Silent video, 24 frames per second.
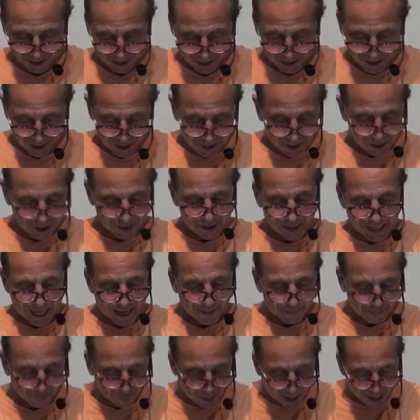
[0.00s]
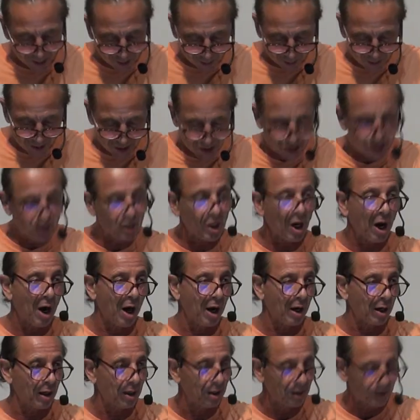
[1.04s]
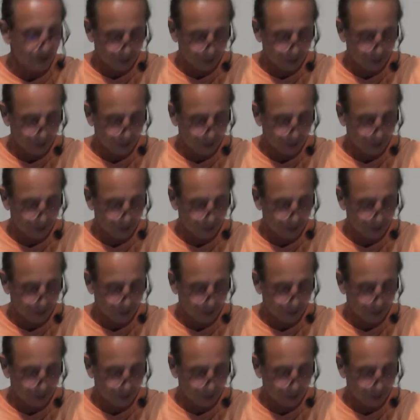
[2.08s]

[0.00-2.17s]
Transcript: and does not bridle his tongue,